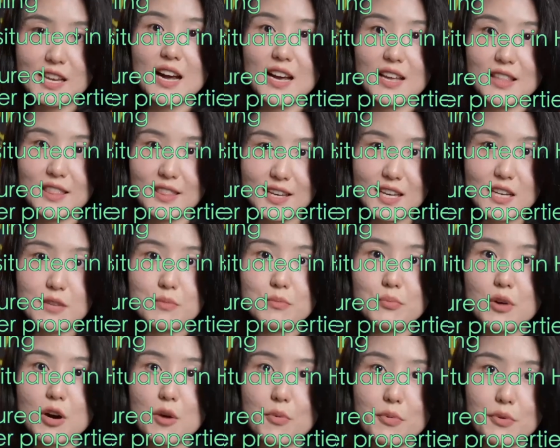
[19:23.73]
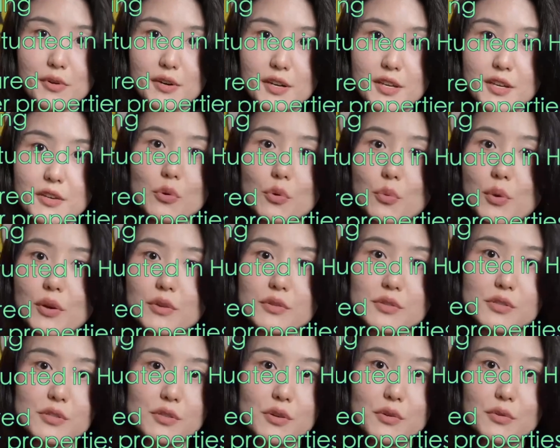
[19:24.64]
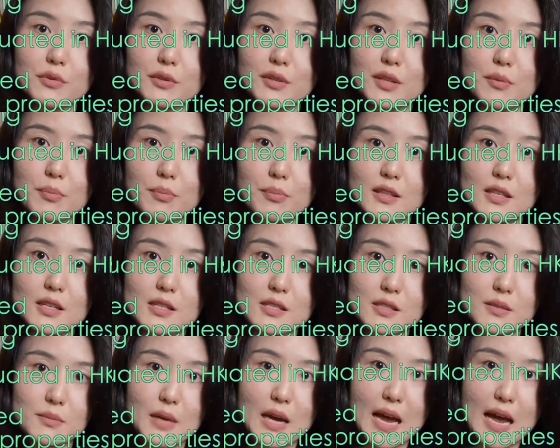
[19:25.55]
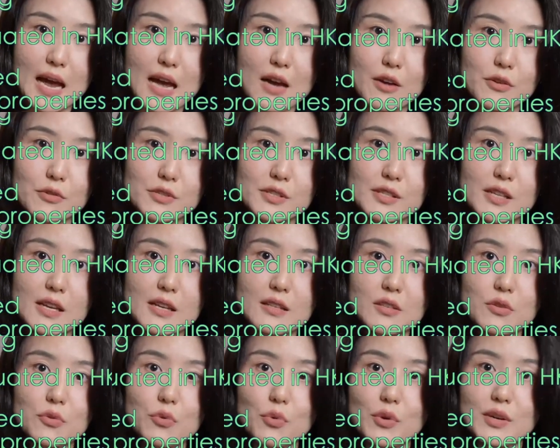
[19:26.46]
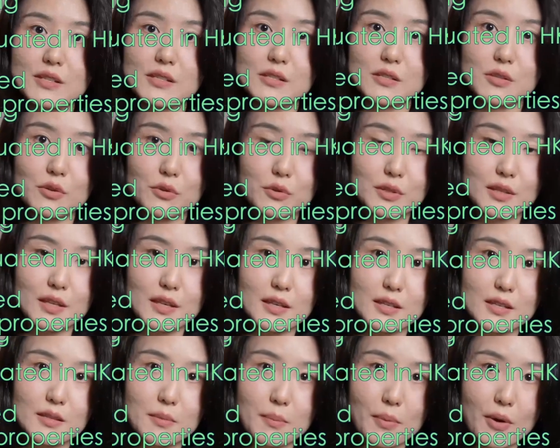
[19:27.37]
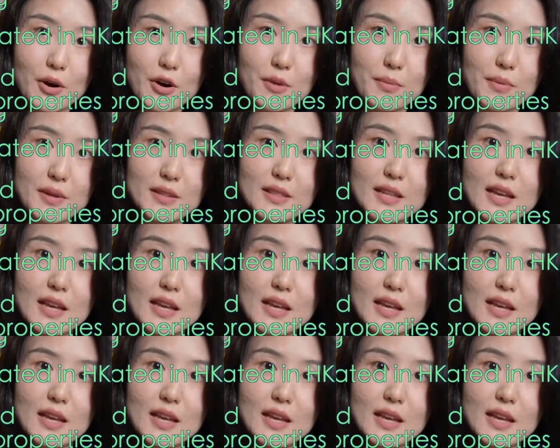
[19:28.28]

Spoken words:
and then probably you will sell this house and you will sell this apartment,